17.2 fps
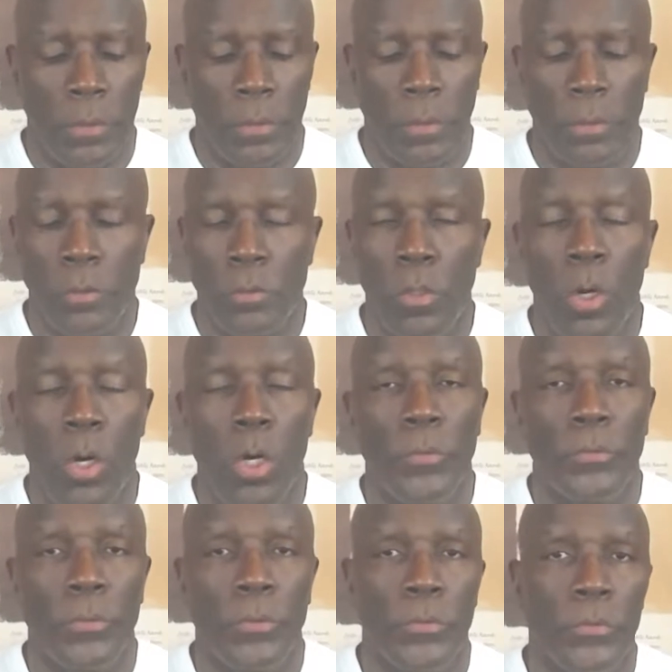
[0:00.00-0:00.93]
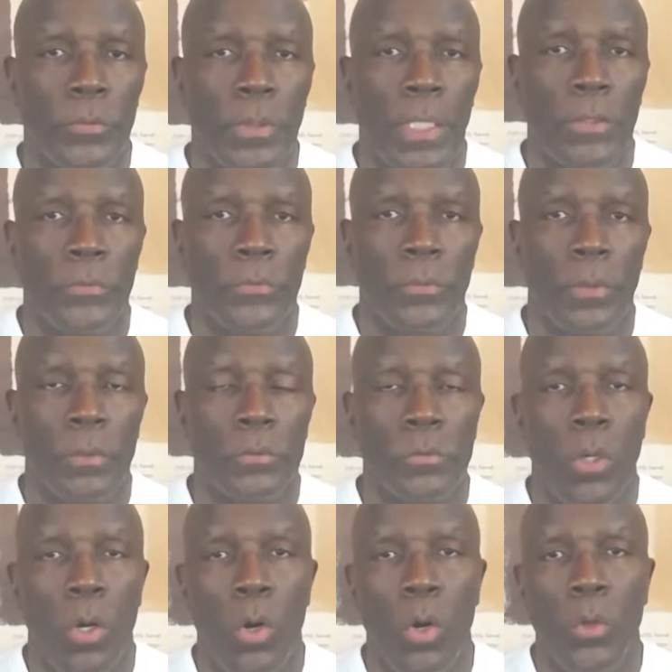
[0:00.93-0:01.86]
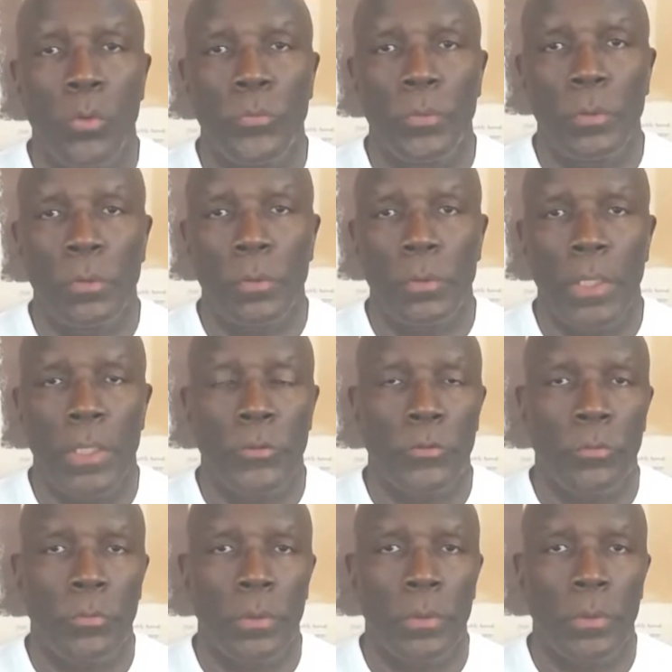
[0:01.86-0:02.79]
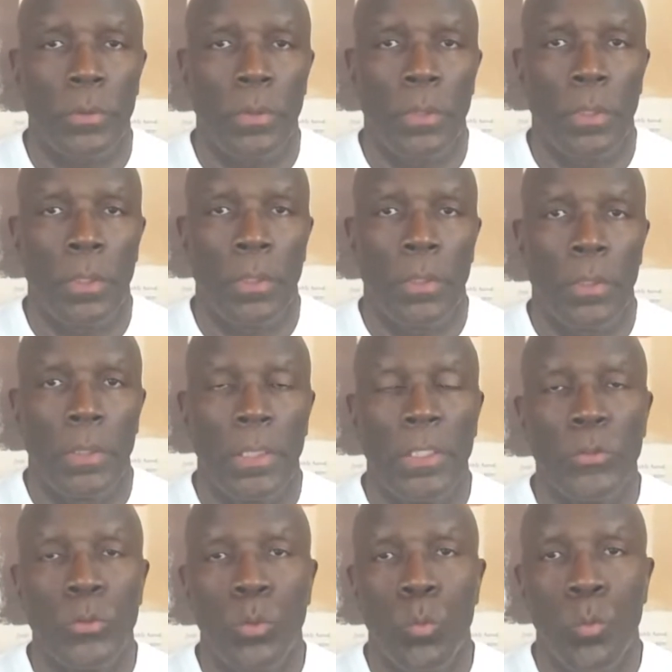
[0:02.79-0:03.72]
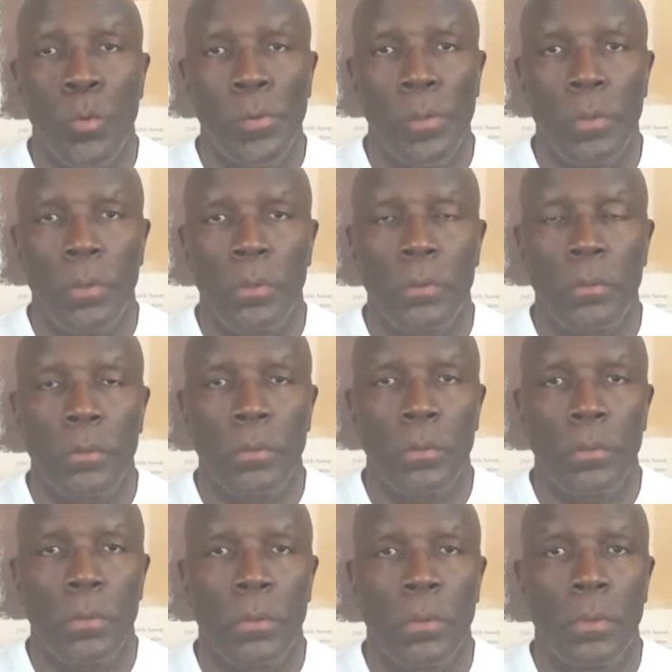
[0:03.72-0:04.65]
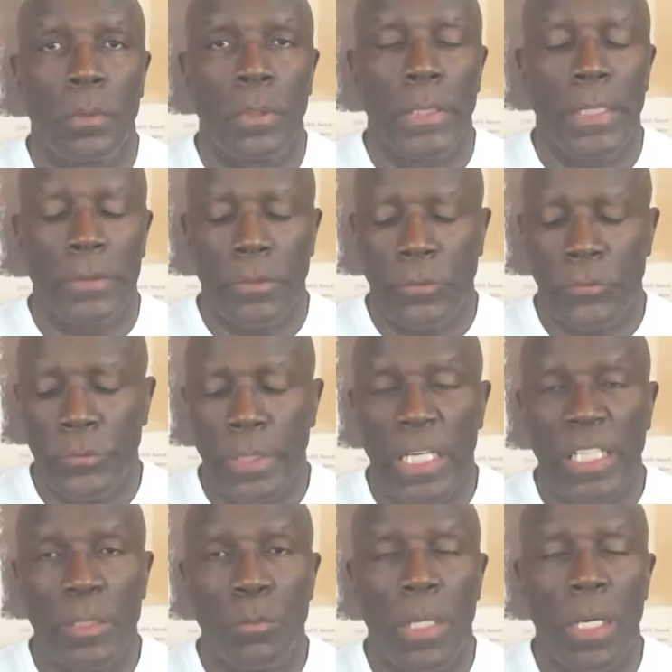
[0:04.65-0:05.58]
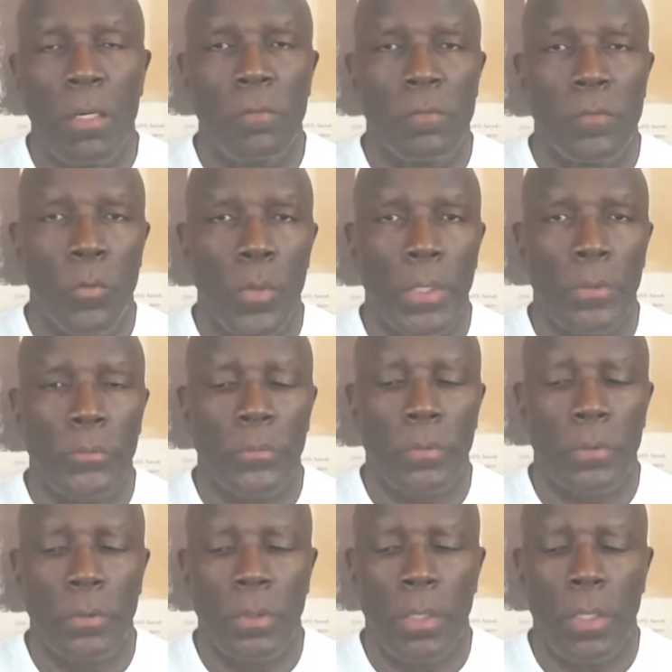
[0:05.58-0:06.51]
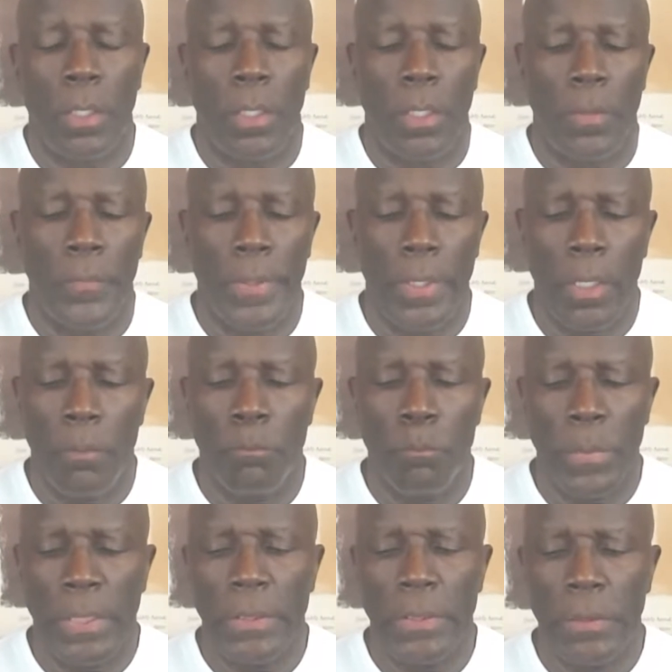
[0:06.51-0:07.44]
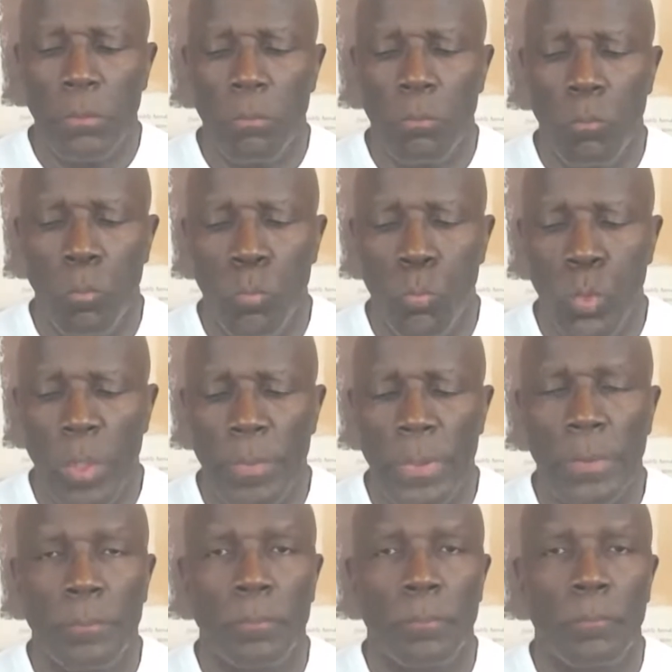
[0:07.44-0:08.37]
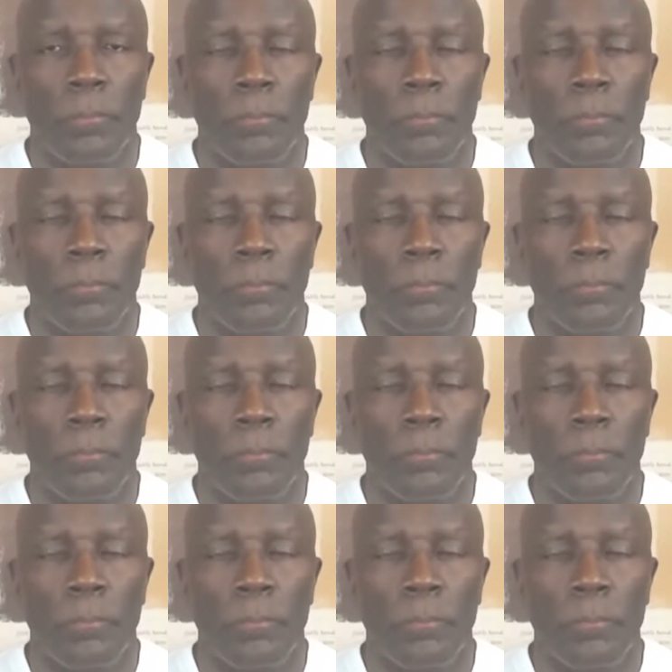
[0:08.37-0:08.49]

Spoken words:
across the states, across the country, in the world, at the sound of my voice, there are many women